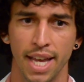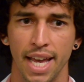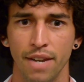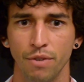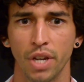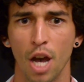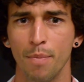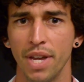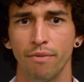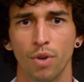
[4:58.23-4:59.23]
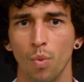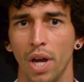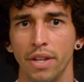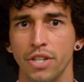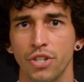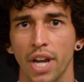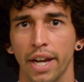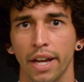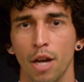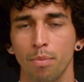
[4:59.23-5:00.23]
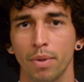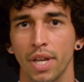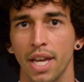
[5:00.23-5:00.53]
And if you come in for a wellness checkup